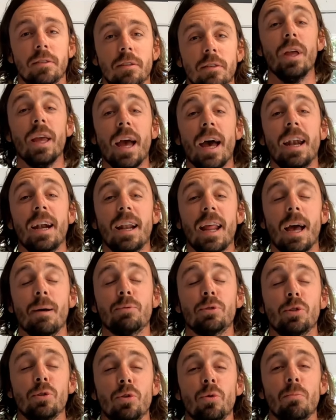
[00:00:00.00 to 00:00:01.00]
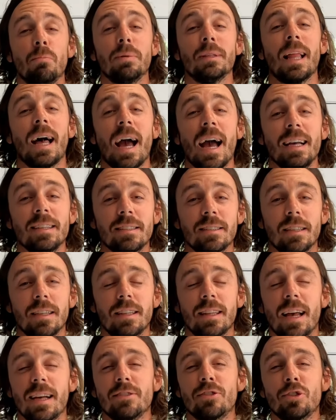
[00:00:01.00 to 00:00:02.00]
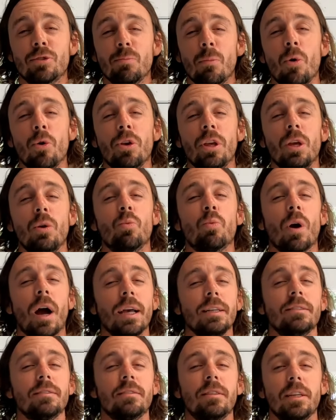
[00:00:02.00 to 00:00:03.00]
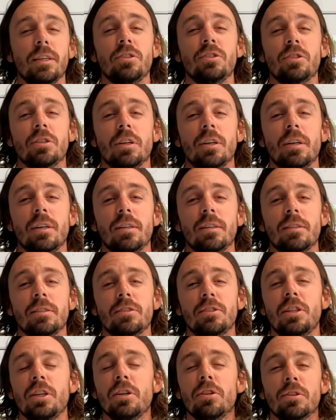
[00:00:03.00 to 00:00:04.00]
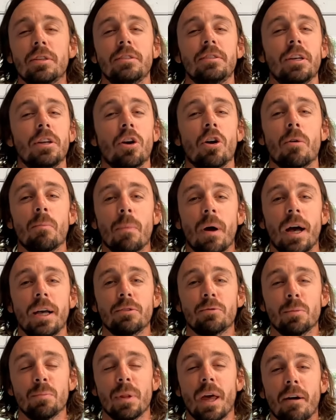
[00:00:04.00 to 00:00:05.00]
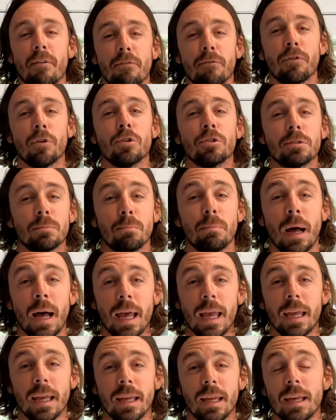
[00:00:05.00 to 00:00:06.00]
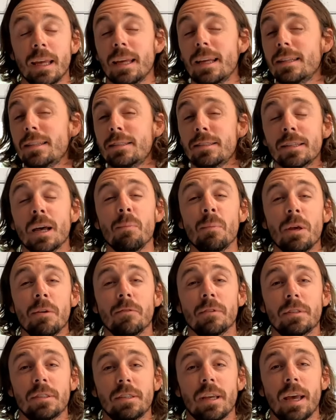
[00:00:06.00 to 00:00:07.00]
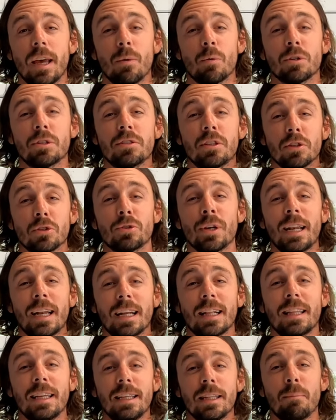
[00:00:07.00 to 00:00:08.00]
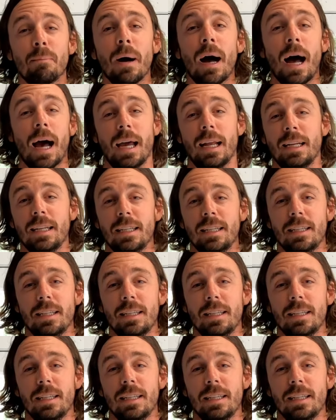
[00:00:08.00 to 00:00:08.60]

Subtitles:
We had an absolute blast, and that smoky rice dish still is in our minds from that first bite, and some even say we're still trying to clean the pot.